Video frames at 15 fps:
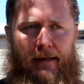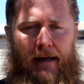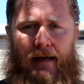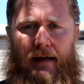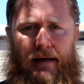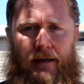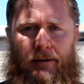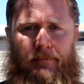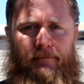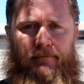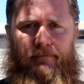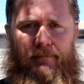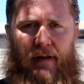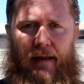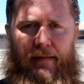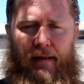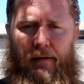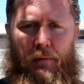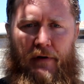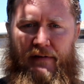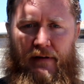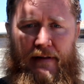
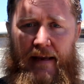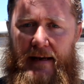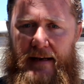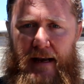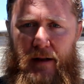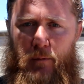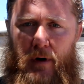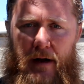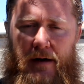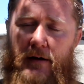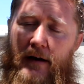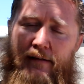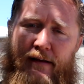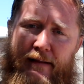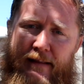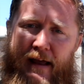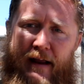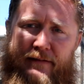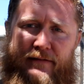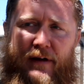it wasn't leaking any water or anything like that,